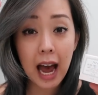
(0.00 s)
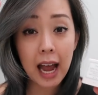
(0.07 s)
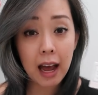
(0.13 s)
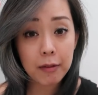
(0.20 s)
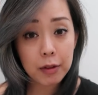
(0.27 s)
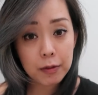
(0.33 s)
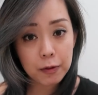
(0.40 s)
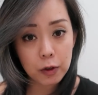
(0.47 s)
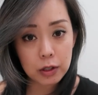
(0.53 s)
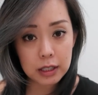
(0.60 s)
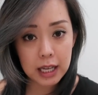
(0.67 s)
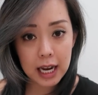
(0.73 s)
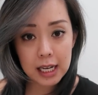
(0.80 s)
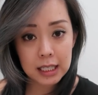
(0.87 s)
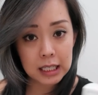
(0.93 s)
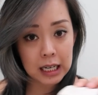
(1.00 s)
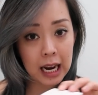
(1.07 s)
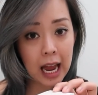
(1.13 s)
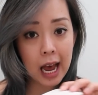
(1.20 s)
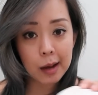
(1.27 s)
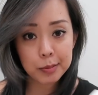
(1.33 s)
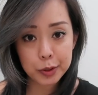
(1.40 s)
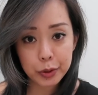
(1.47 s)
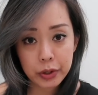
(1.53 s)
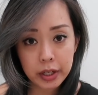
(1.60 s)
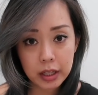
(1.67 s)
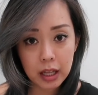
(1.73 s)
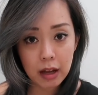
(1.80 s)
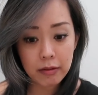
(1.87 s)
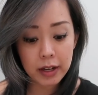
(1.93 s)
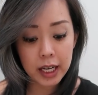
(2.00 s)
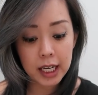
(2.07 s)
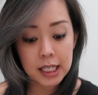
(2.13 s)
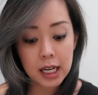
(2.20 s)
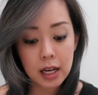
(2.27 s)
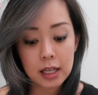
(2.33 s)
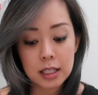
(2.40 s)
I have the full size and I absolutely love it,